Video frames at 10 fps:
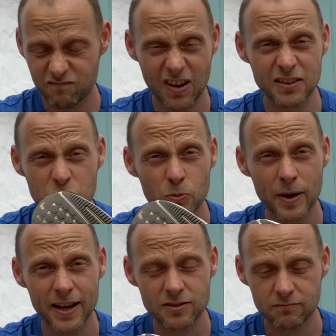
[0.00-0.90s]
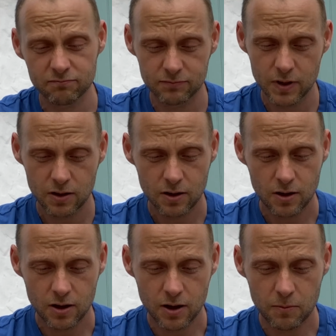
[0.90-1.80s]
had two pairs,
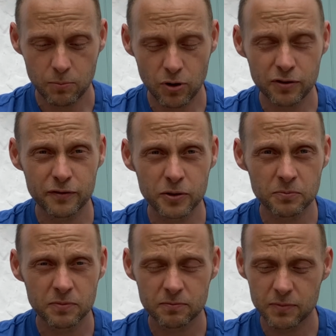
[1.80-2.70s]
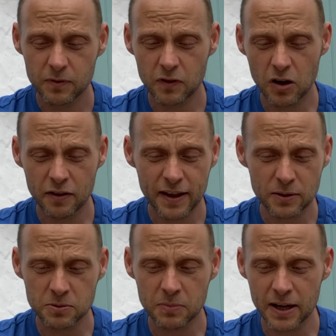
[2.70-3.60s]
both of them have got
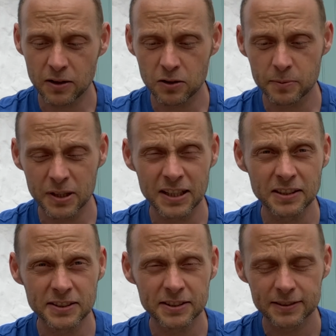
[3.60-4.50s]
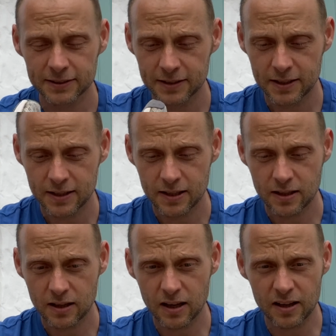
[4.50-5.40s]
1,000 miles on them at least.
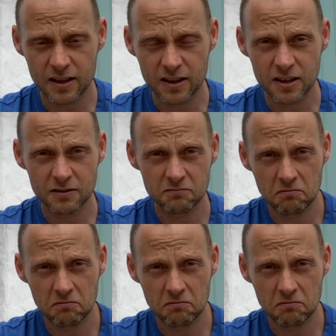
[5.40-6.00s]
A